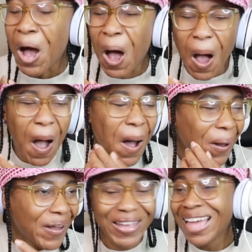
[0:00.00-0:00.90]

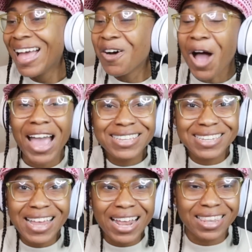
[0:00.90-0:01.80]
Oi! I
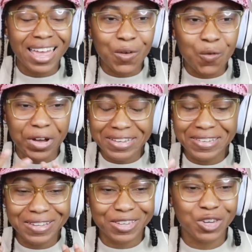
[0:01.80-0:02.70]
said like, what is
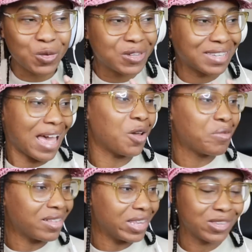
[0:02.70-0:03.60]
this new sound
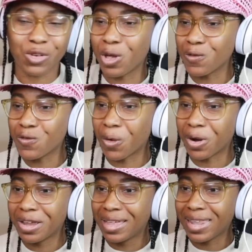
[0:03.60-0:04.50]
Melanie's going for?